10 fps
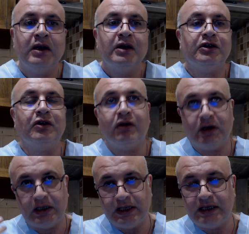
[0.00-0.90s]
So,
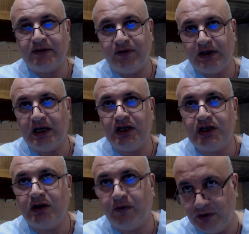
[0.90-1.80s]

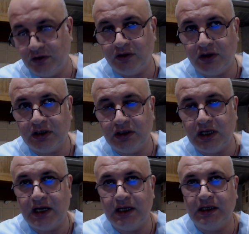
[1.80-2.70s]
classification of New York,
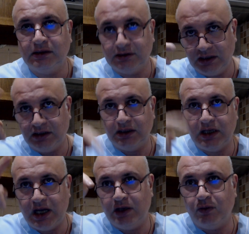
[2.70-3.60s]
NIA, uh,
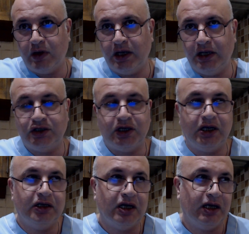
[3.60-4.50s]
N-Y-H-A,
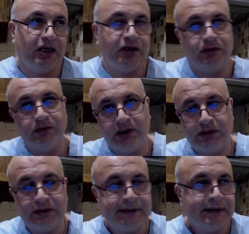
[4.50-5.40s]
NIA, NOVA,
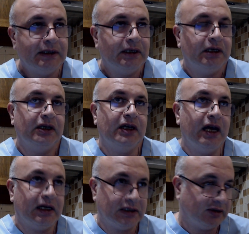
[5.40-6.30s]

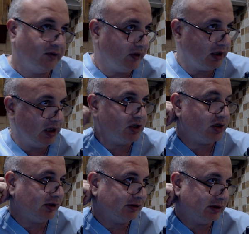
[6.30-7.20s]
NIA
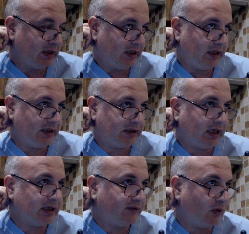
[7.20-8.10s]
classification. It
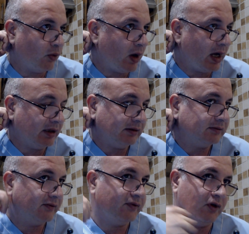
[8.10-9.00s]
starts from one,
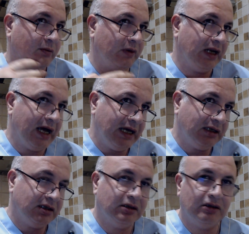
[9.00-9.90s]
from
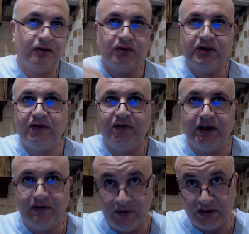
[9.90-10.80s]
light to
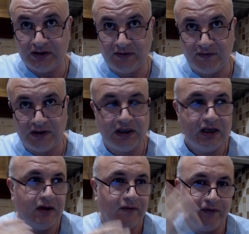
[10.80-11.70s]
severe, very severe.
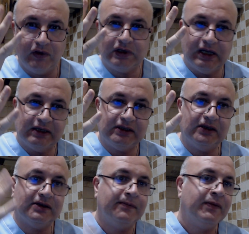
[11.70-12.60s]
Four classes.